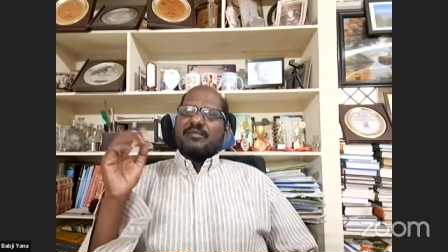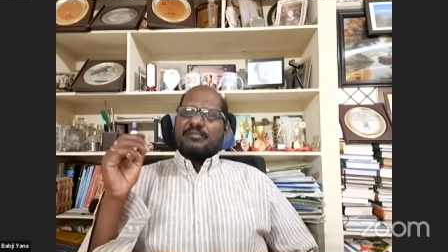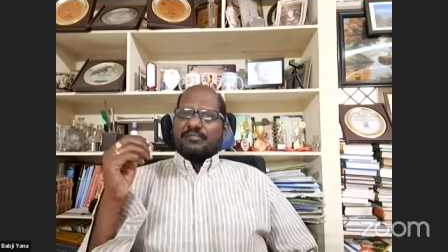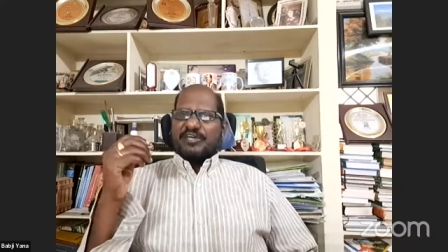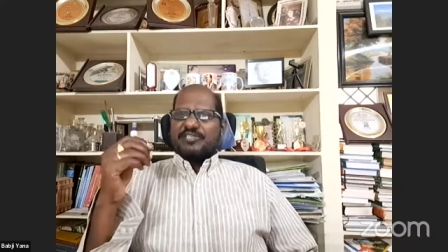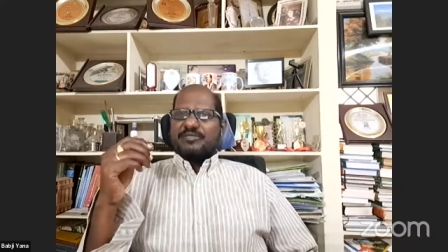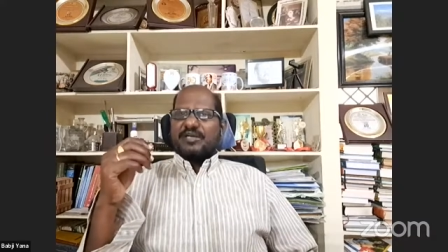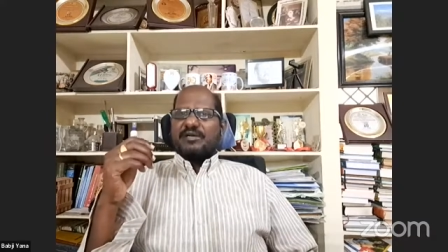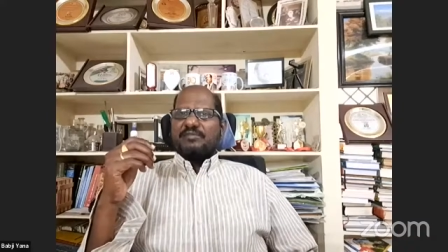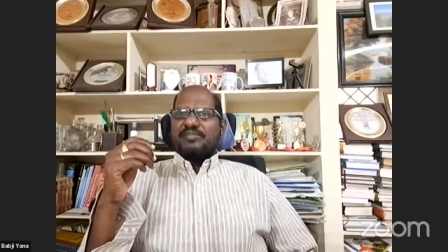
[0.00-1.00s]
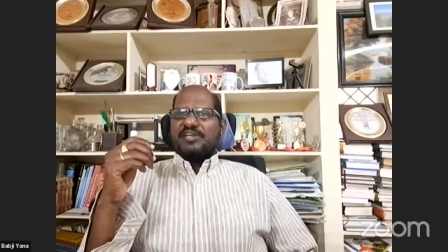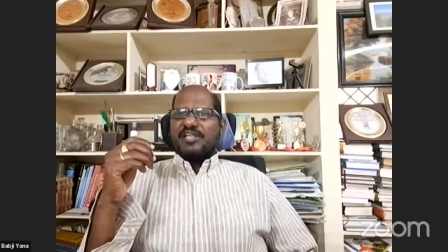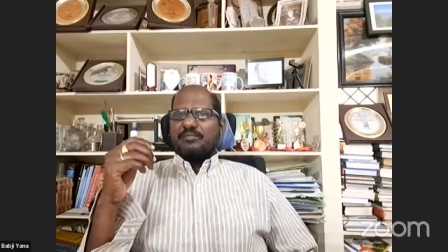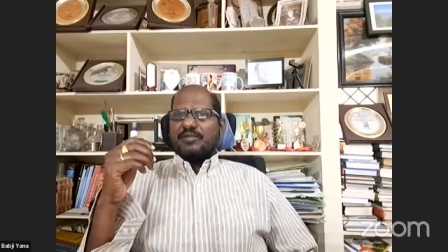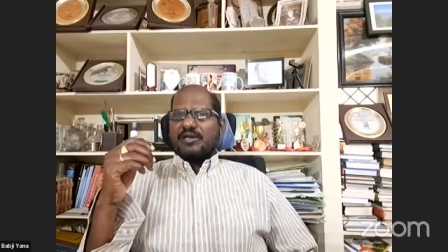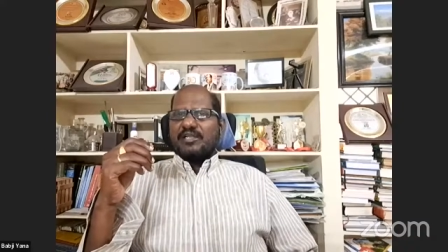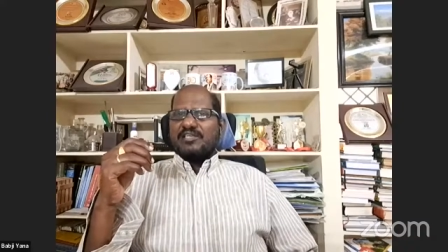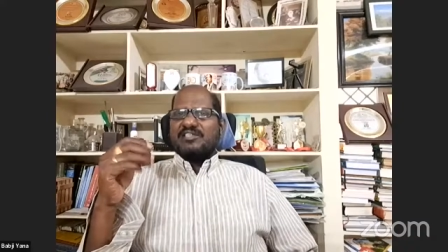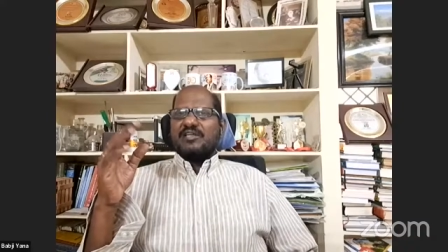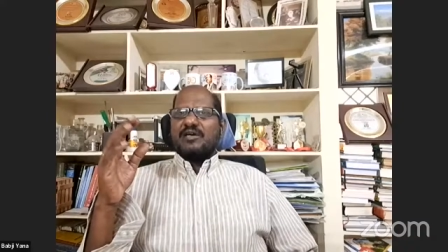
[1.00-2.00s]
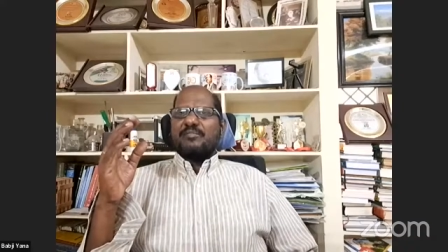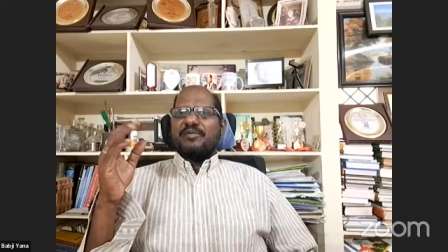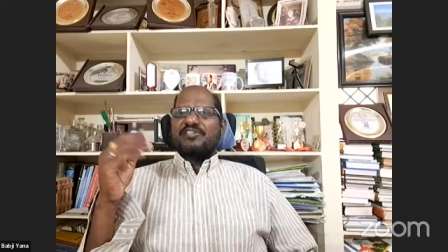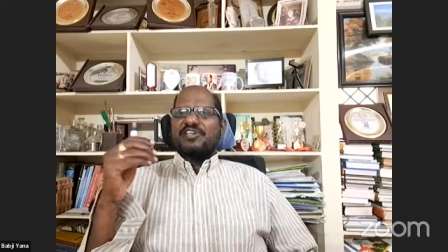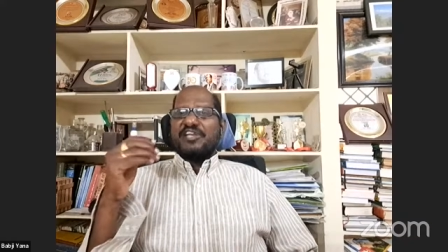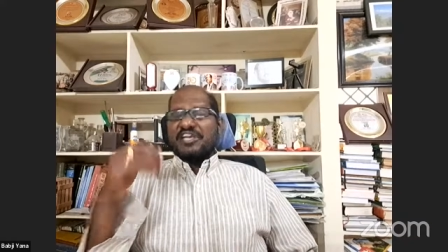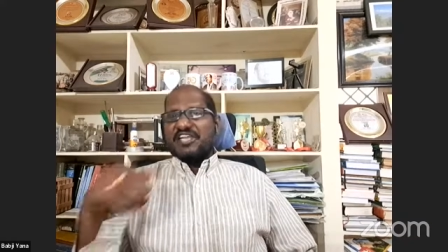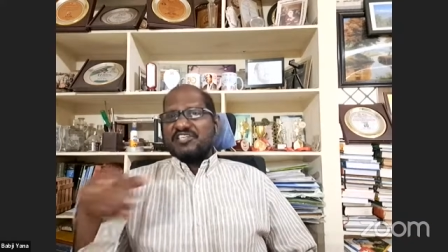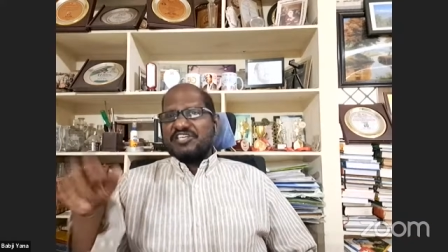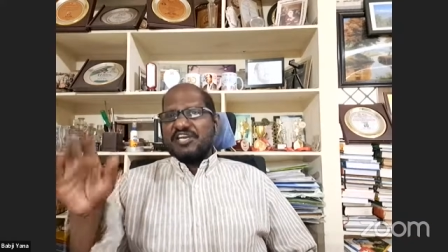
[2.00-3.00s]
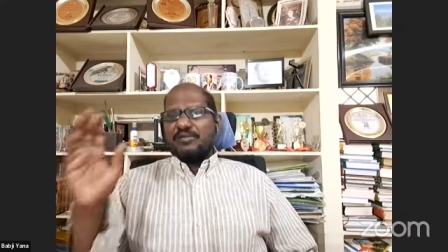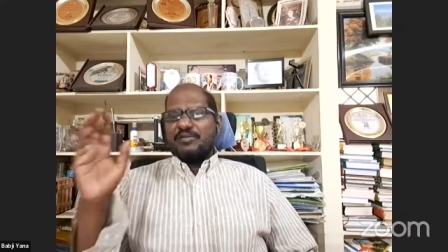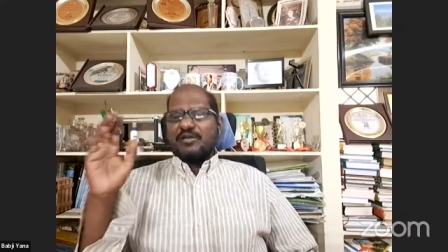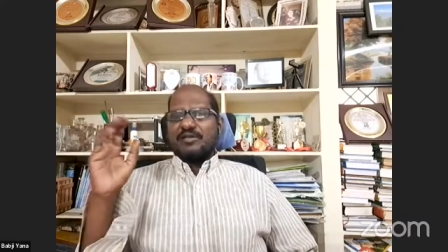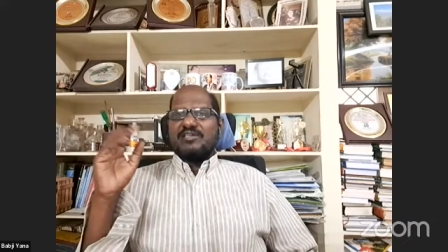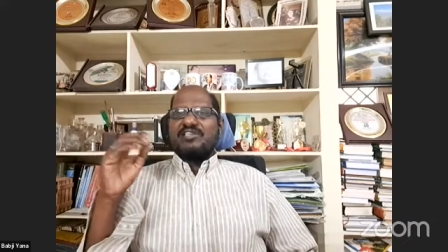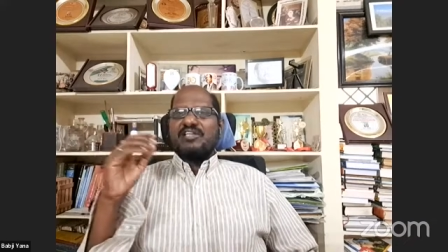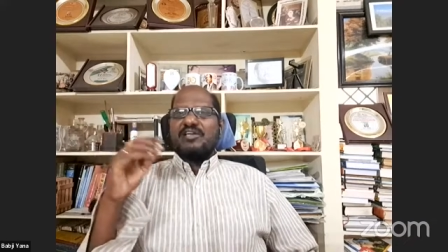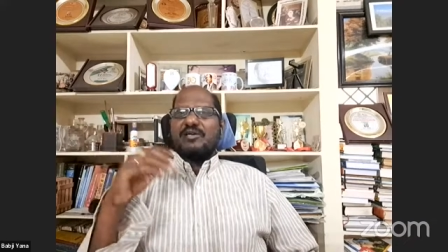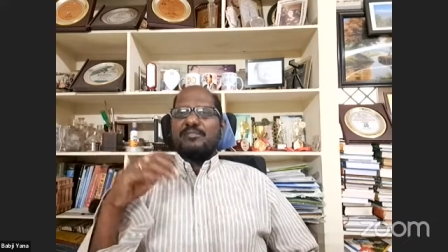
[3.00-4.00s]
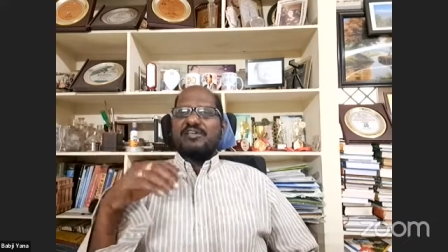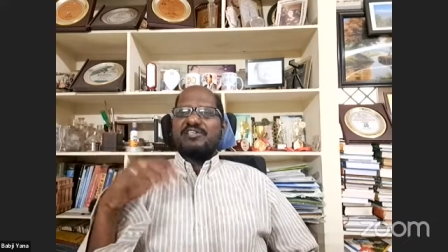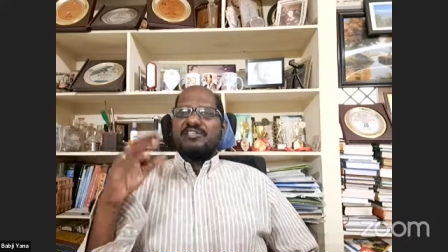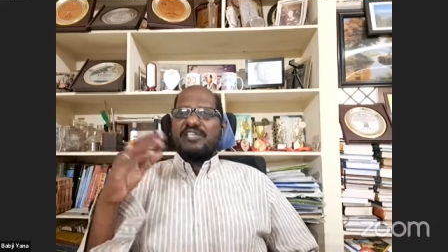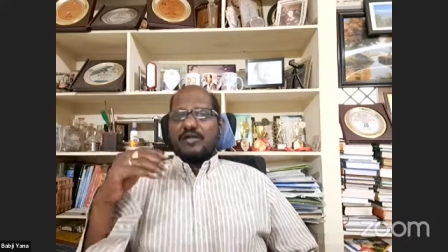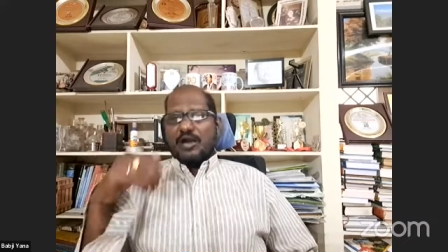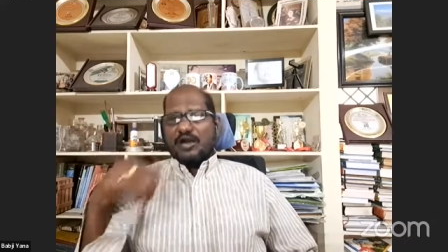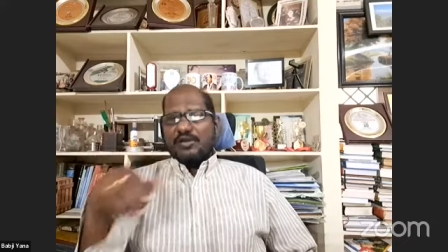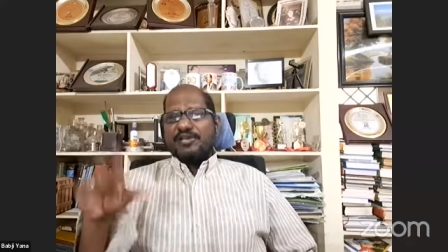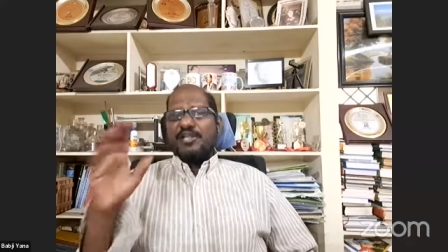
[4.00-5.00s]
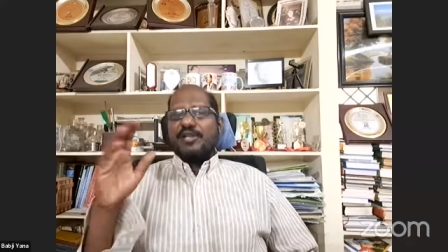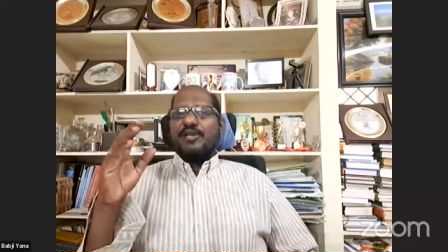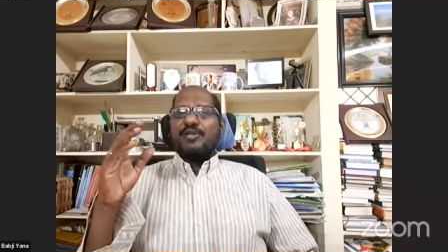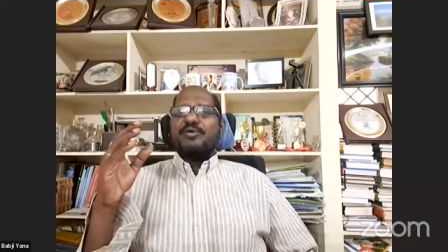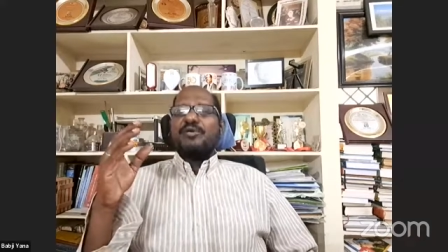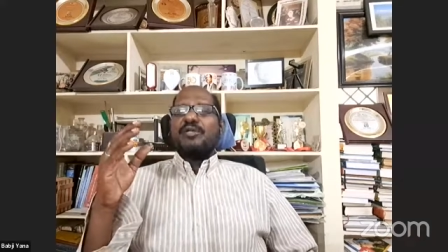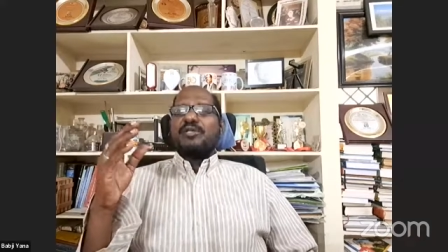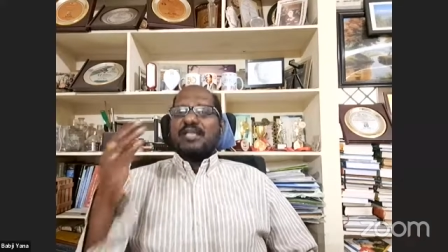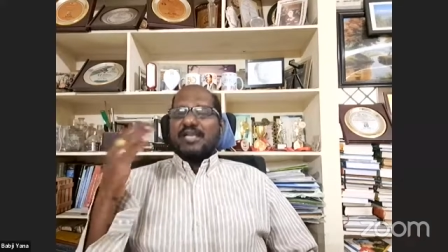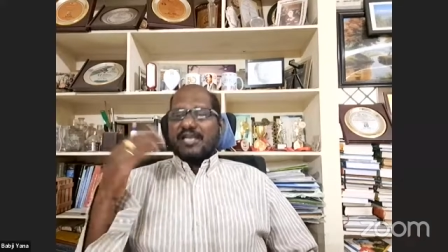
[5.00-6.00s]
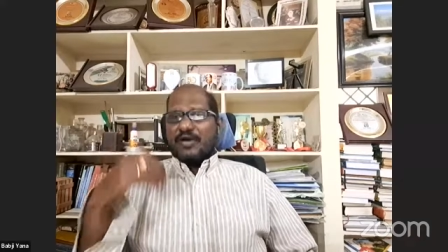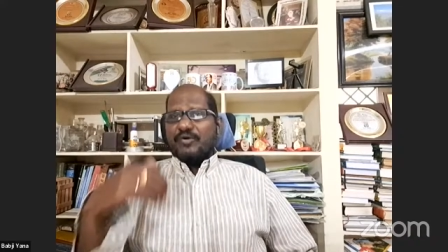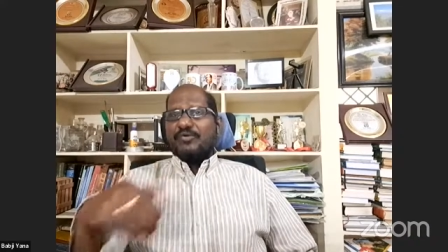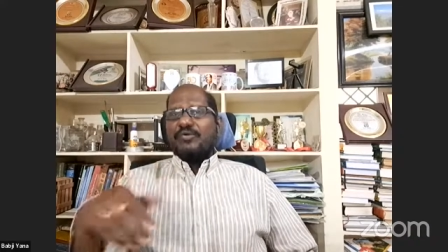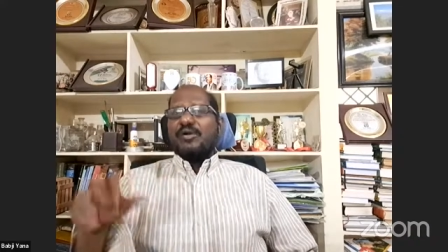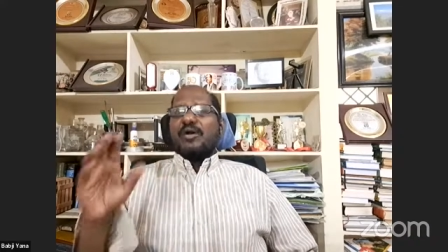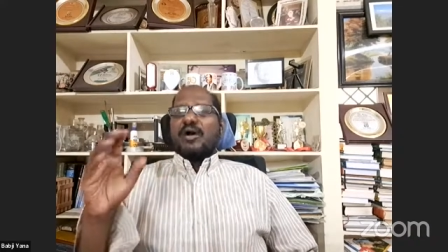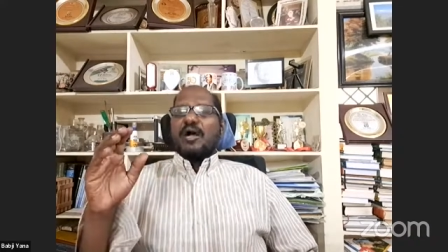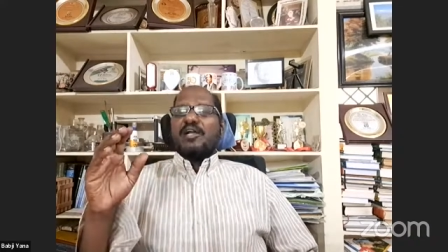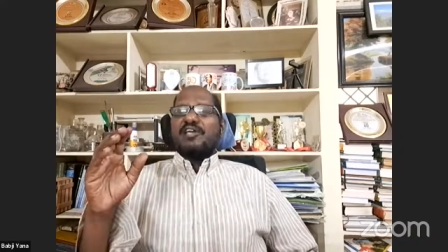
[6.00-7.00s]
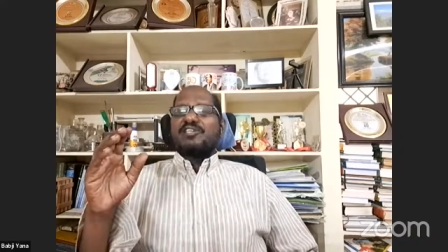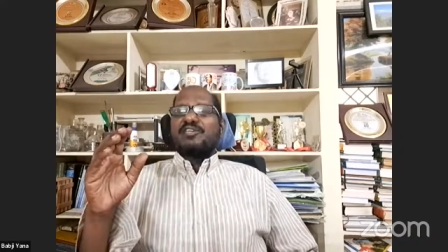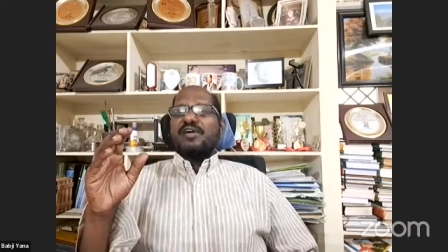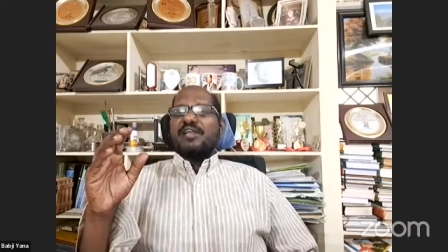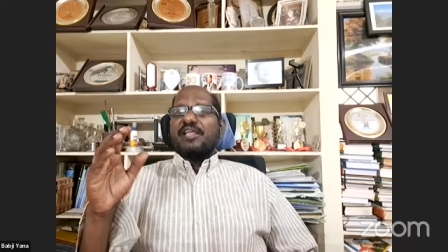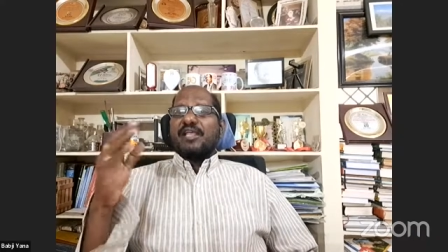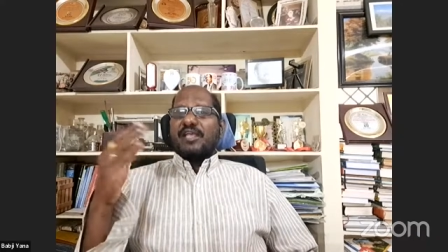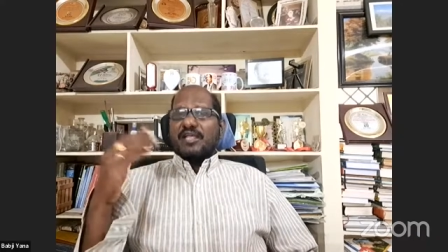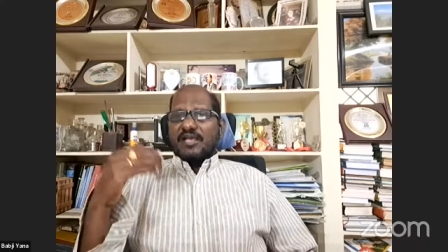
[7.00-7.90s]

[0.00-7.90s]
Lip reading: British Indian Broadcasting Corporation, Indian State Broadcasting Corporation, then All India Radio, then now Akashvani,